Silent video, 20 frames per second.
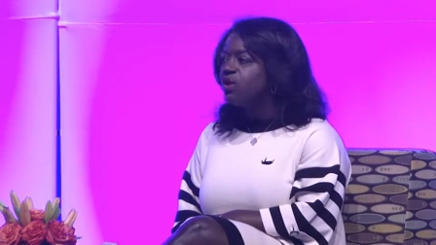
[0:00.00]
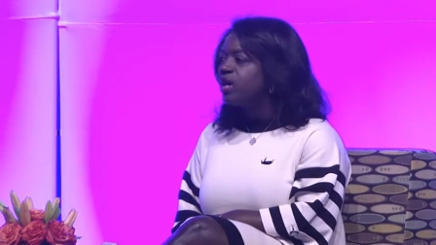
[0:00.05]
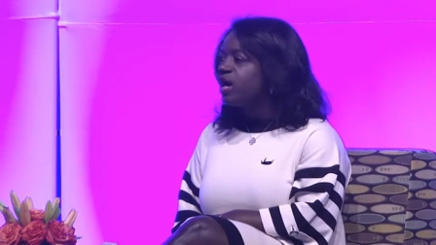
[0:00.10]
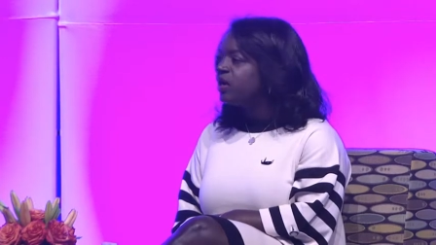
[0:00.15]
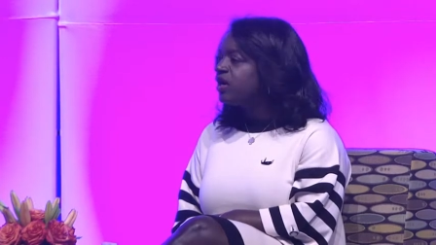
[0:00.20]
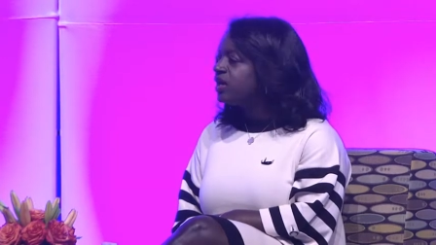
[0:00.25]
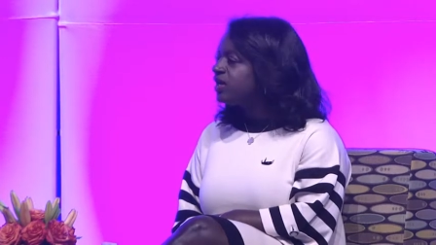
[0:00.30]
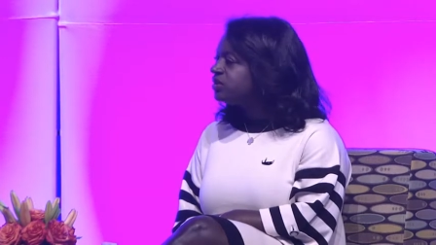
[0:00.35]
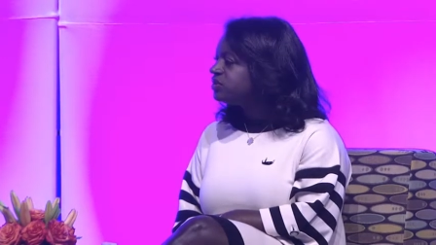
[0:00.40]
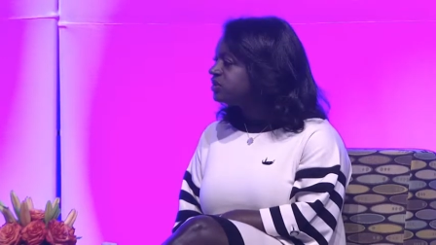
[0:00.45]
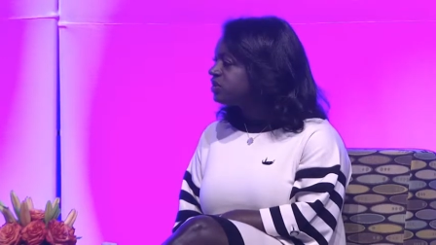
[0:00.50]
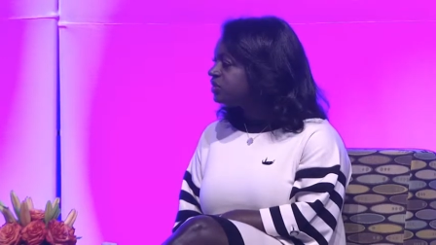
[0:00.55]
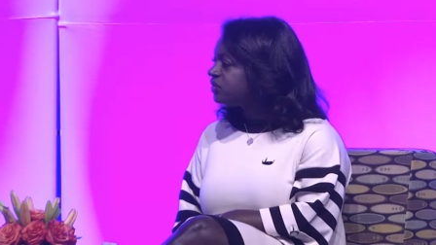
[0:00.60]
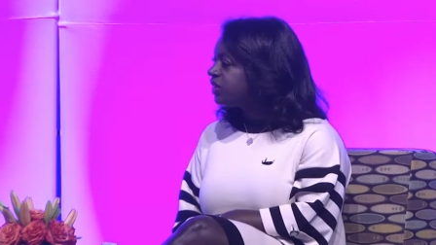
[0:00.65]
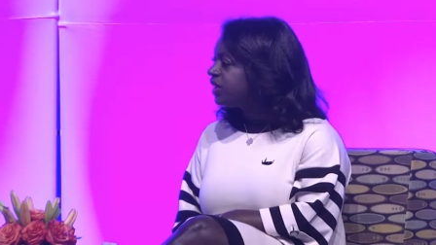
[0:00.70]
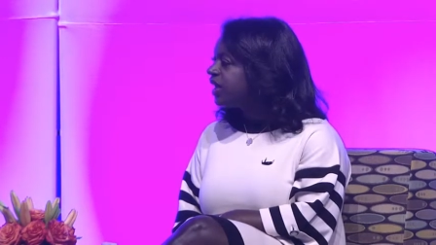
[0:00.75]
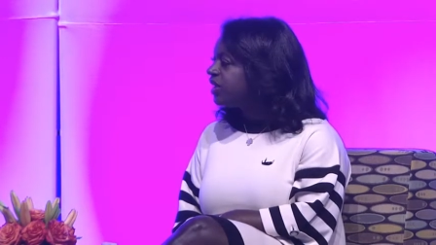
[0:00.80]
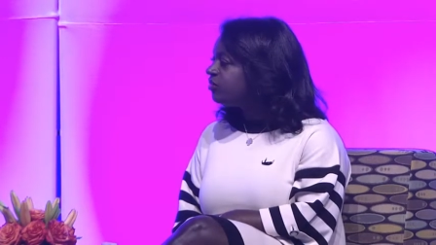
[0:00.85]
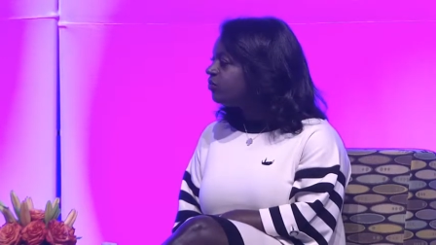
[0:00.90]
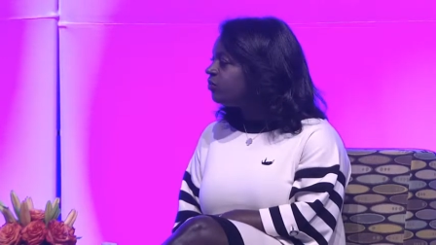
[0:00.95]
in our
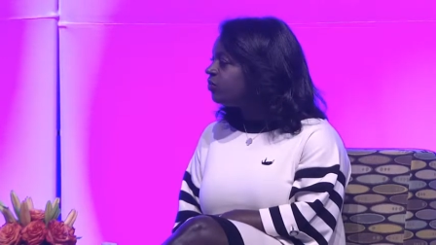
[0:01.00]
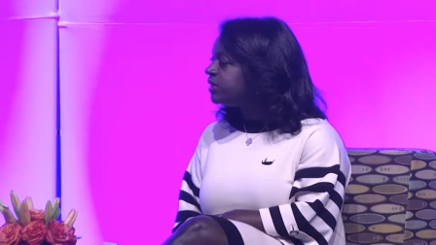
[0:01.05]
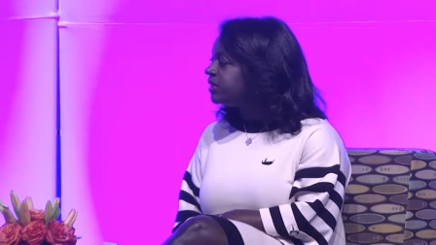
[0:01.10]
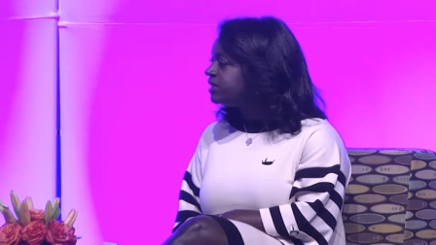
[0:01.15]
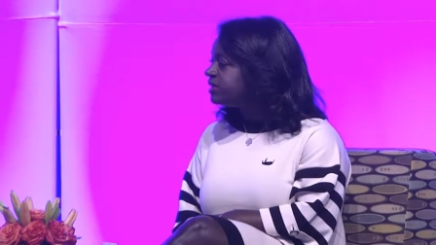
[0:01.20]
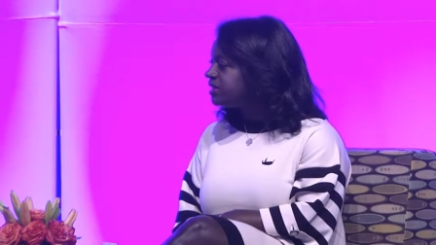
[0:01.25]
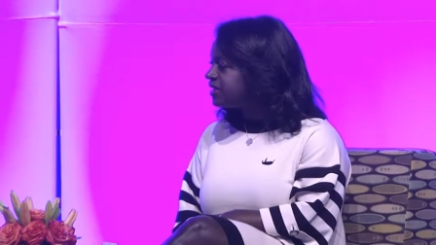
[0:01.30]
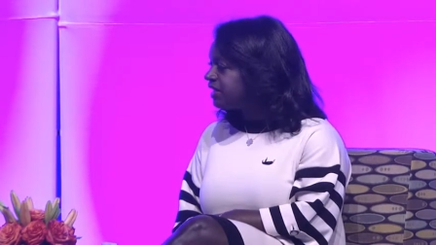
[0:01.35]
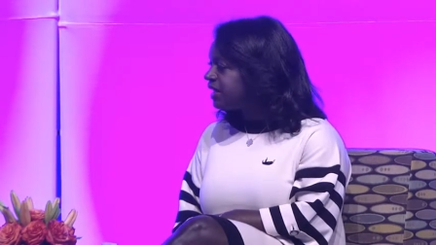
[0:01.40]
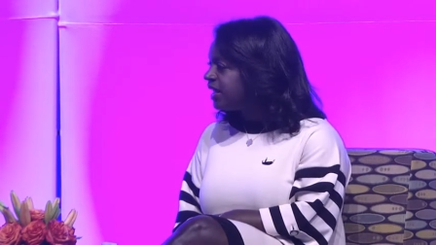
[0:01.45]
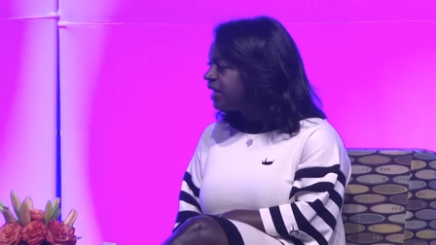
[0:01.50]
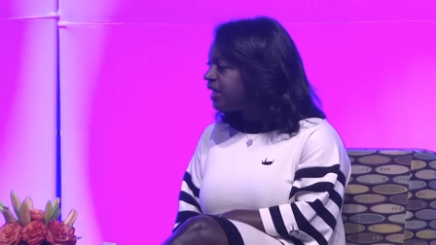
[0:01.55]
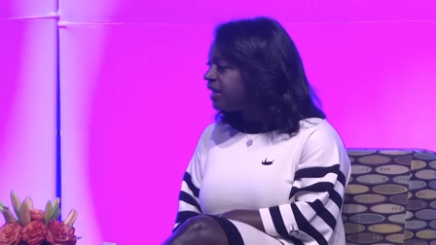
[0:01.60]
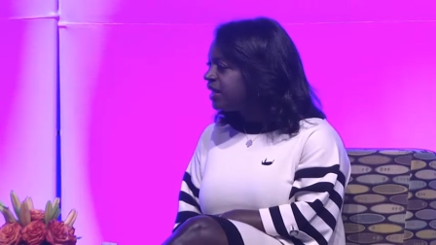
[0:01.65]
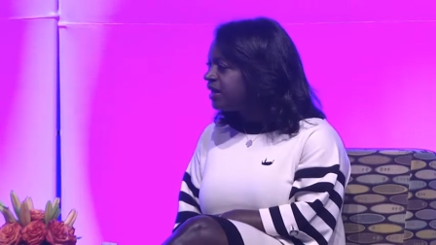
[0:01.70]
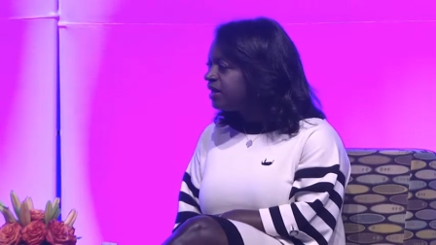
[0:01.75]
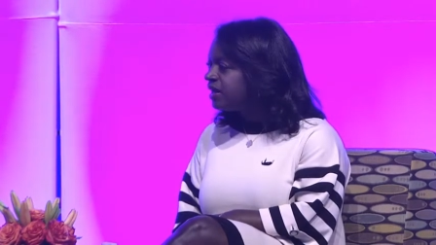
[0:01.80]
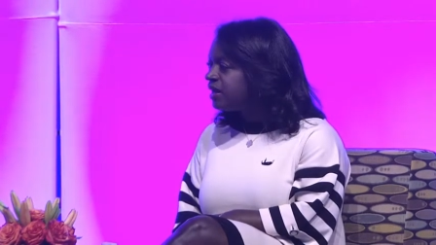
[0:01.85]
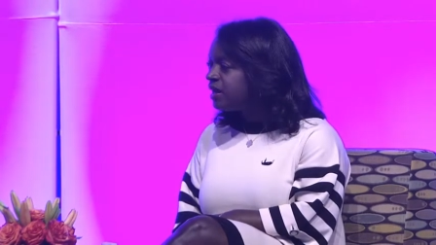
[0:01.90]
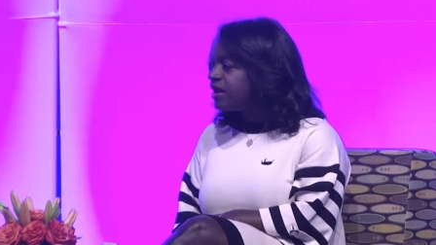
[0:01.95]
history have we
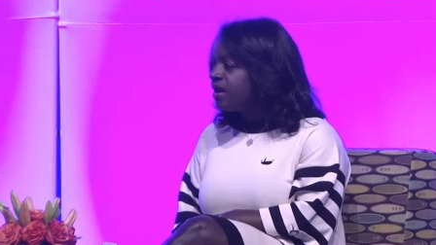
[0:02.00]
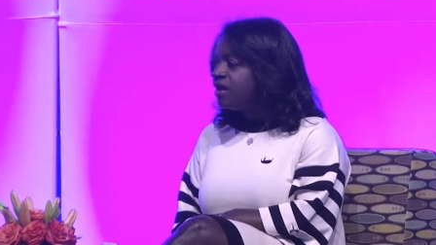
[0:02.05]
seen